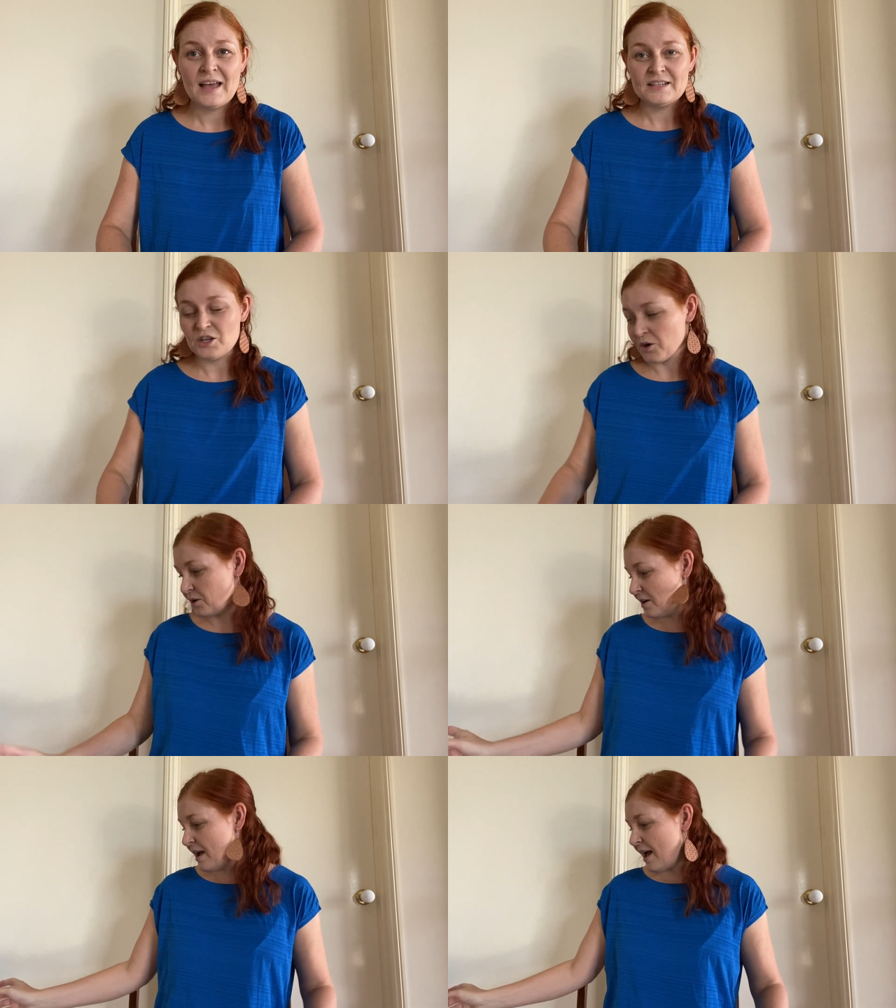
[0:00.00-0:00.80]

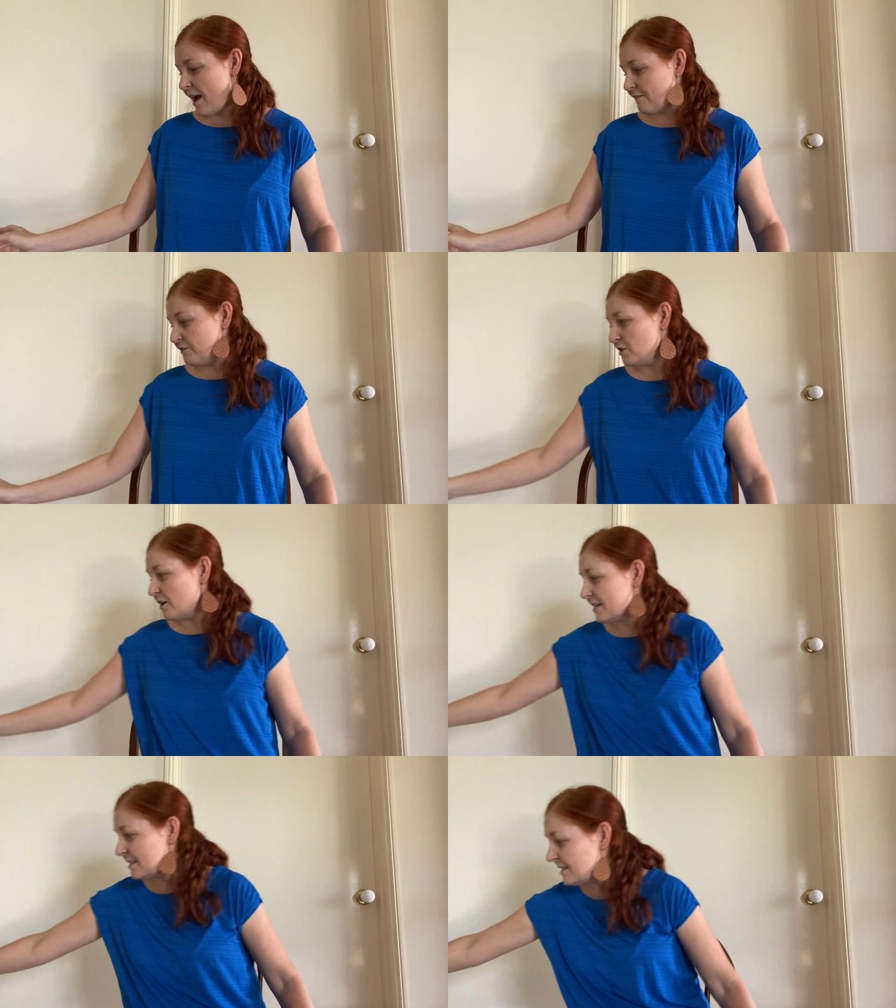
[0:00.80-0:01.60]
So a few
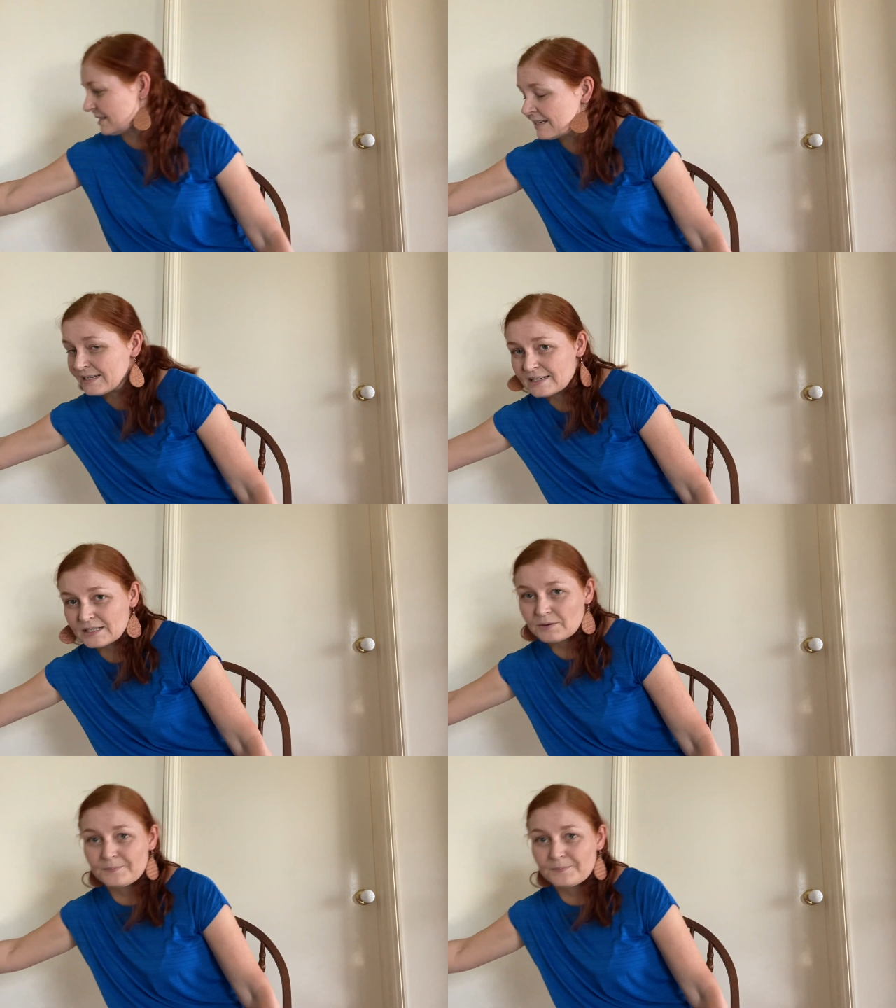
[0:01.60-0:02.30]
ideas.